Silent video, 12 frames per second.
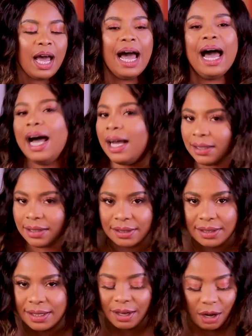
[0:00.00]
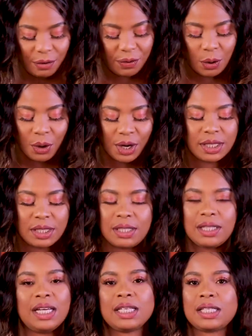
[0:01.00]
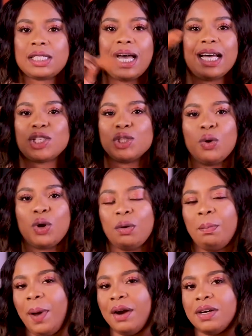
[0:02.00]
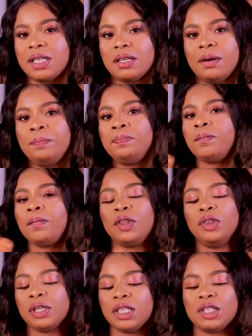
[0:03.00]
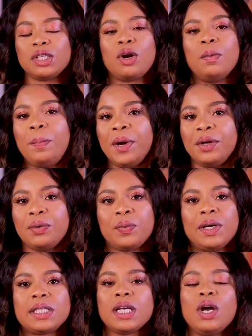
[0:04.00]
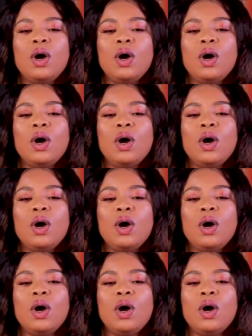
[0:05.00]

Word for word: And of course, this has no comparison, nothing to compare it with.